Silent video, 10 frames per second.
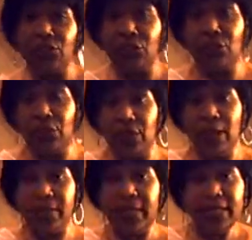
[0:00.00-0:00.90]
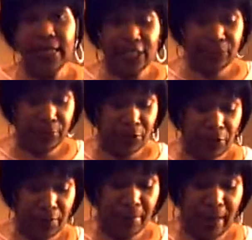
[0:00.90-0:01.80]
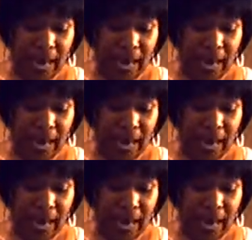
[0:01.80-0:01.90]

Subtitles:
You're just going to come in and sprinkle the